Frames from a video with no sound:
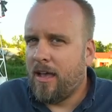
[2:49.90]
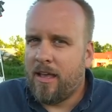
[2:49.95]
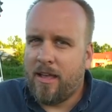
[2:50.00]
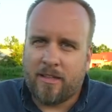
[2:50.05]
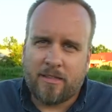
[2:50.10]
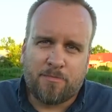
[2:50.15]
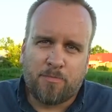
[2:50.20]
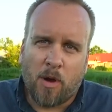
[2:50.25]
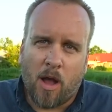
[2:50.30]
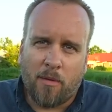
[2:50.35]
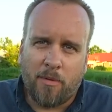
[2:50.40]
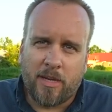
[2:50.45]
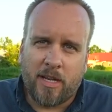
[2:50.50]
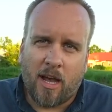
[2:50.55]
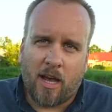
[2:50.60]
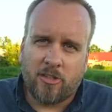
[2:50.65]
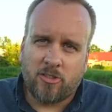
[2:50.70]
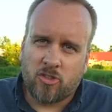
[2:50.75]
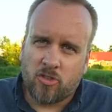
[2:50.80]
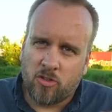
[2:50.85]
it's probably
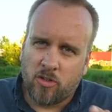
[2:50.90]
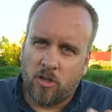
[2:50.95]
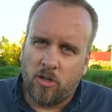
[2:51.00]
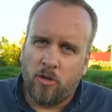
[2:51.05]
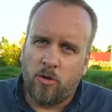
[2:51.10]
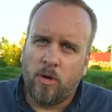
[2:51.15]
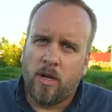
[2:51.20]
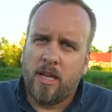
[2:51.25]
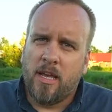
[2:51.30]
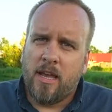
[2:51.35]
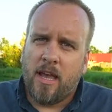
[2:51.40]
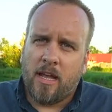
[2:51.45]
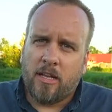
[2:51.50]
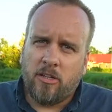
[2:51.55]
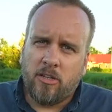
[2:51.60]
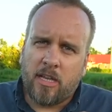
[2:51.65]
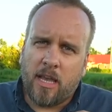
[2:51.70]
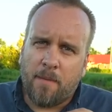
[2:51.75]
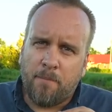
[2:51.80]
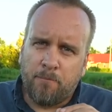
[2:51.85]
not true. And
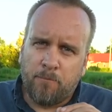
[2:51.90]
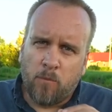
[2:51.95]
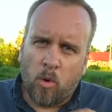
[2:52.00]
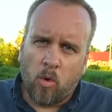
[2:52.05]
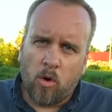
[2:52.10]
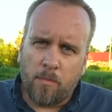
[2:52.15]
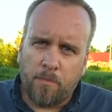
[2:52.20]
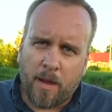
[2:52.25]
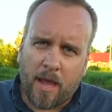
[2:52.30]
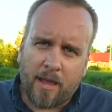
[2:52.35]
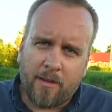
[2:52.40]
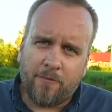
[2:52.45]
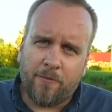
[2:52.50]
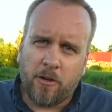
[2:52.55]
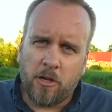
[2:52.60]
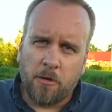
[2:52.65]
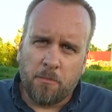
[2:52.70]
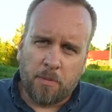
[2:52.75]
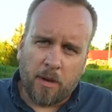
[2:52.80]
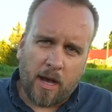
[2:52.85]
you get more bang for
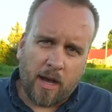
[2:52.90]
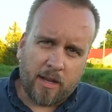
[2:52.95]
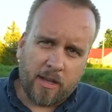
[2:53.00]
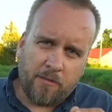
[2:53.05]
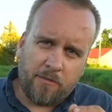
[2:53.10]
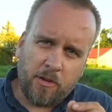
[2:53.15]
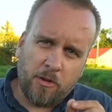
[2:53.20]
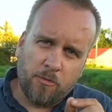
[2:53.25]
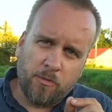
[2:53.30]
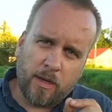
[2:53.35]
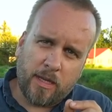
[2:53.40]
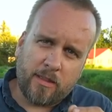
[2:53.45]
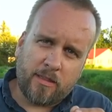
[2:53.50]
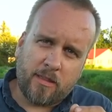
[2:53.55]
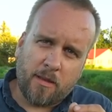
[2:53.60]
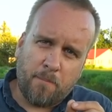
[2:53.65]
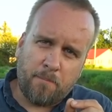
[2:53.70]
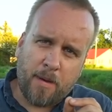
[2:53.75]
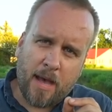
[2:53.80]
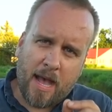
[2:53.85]
your buck if you rent
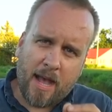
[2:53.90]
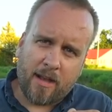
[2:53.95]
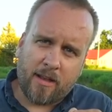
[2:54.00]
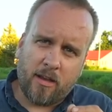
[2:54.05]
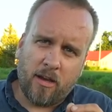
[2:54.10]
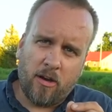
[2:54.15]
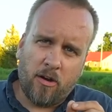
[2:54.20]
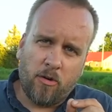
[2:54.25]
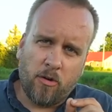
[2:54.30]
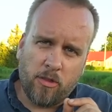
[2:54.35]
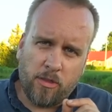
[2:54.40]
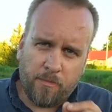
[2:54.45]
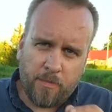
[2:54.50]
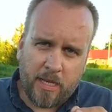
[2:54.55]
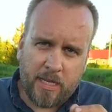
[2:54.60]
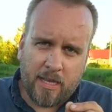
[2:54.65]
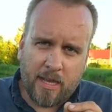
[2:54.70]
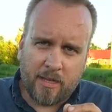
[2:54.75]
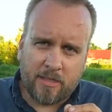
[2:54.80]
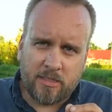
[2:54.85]
the backhoe or the
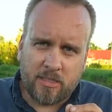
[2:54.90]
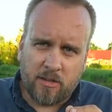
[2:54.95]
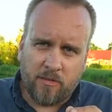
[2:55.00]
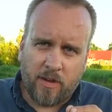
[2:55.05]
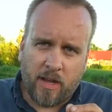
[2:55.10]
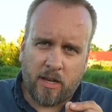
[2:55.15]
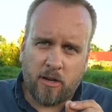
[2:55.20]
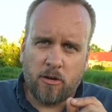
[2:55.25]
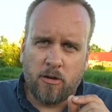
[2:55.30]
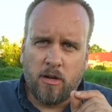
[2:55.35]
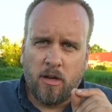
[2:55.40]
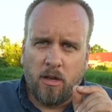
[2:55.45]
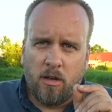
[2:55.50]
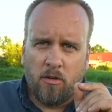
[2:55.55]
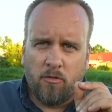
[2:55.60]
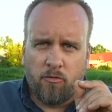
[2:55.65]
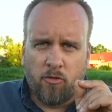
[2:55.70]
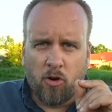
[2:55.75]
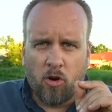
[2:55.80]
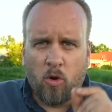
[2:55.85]
mini excavator
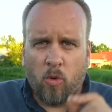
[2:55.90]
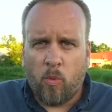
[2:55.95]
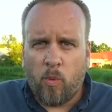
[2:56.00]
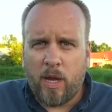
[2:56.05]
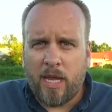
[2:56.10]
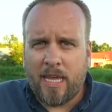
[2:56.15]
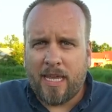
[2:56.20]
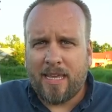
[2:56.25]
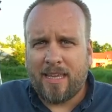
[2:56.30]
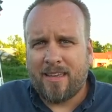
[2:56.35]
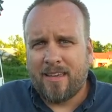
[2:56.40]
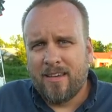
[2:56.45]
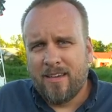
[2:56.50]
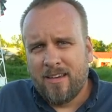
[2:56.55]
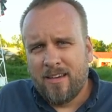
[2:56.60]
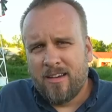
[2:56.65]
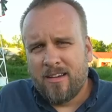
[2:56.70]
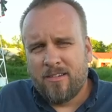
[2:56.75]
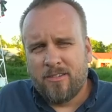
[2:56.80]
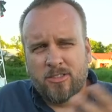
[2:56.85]
for a week.
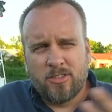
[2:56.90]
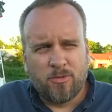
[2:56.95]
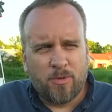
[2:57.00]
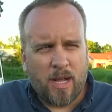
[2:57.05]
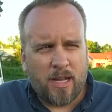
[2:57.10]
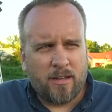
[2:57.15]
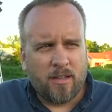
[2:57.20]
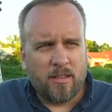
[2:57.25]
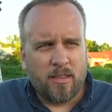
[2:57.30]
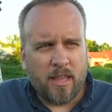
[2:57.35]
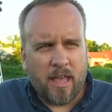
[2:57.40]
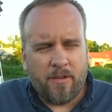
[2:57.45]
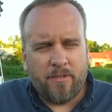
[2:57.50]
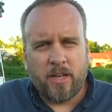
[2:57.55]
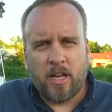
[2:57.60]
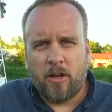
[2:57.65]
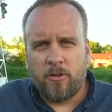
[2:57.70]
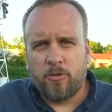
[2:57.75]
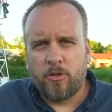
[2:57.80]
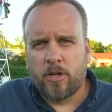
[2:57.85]
It was around
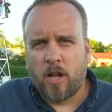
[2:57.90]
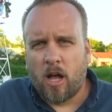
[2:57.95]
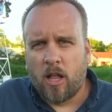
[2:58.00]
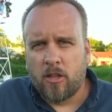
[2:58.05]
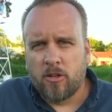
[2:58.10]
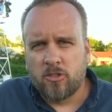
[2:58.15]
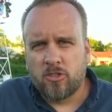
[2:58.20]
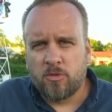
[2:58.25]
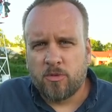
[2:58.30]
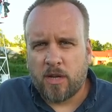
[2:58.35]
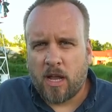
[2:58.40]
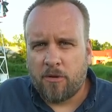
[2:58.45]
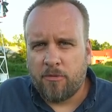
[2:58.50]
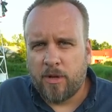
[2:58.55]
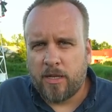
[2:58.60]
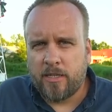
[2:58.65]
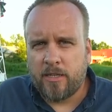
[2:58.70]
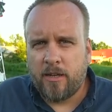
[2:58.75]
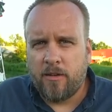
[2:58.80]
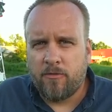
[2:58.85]
$1,100 when I
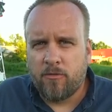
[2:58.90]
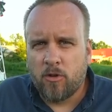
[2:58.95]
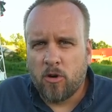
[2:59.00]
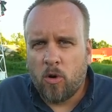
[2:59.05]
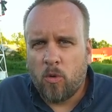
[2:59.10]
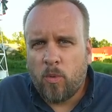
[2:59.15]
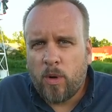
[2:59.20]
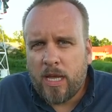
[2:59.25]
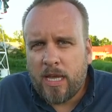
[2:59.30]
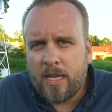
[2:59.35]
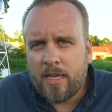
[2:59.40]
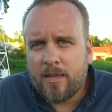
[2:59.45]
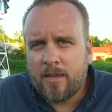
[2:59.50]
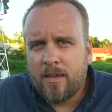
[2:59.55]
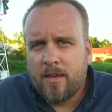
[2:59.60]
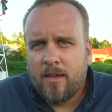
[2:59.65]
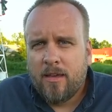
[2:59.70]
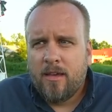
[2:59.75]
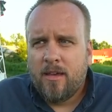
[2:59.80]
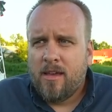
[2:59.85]
rented it for a
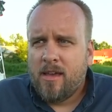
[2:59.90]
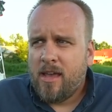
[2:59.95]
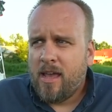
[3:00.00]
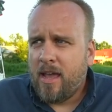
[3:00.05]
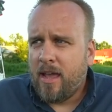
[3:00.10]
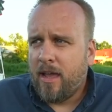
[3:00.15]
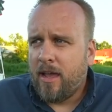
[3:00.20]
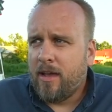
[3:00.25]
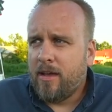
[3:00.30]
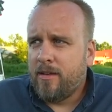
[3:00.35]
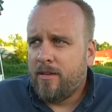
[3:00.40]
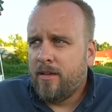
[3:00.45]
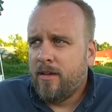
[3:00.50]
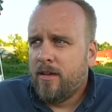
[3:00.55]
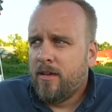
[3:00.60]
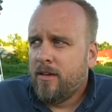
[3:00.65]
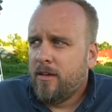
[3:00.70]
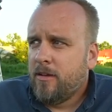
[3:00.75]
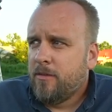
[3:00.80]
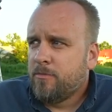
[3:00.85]
week and
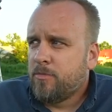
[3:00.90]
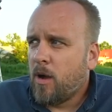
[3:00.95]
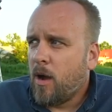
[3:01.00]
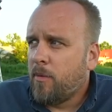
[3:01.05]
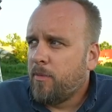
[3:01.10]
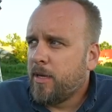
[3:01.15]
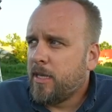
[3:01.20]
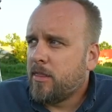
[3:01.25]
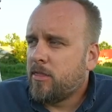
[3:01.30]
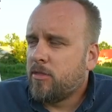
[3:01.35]
probably